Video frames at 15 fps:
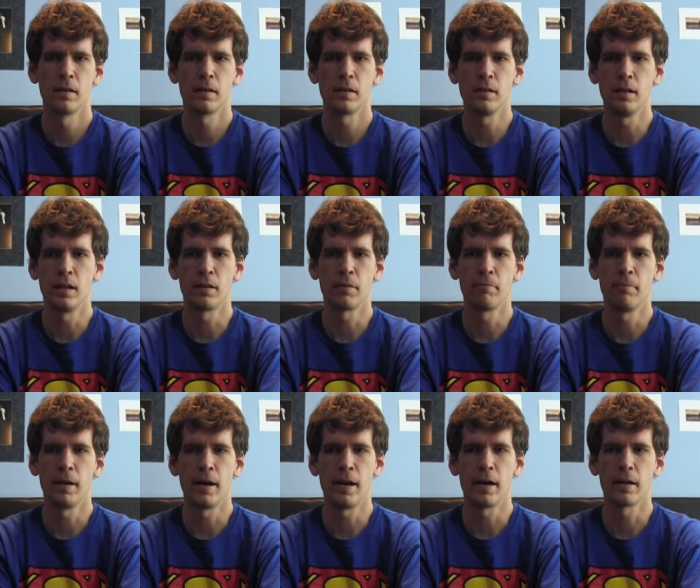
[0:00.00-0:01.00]
connect
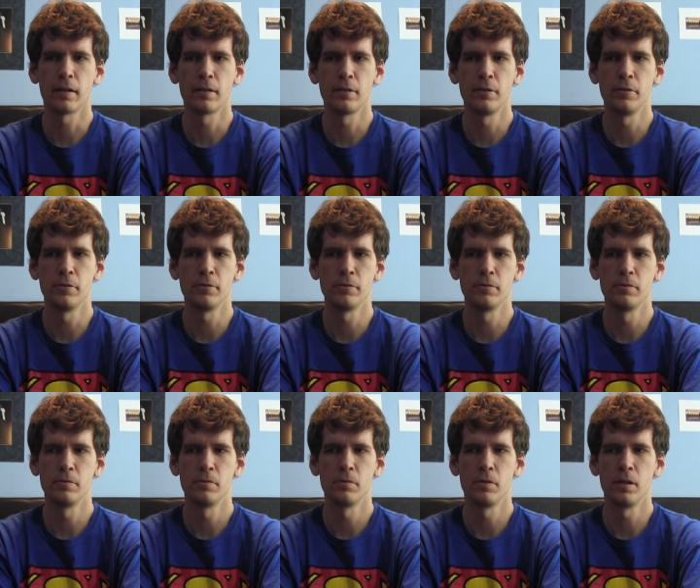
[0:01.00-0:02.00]
back to
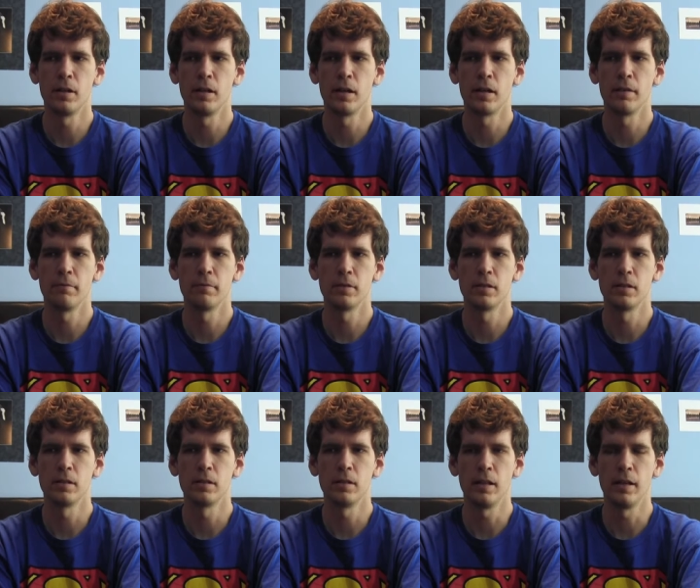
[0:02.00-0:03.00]
what I
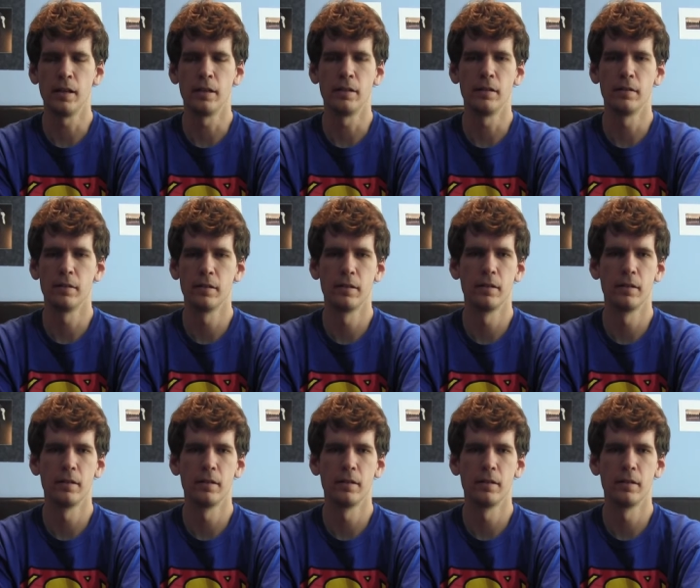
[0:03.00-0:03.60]
said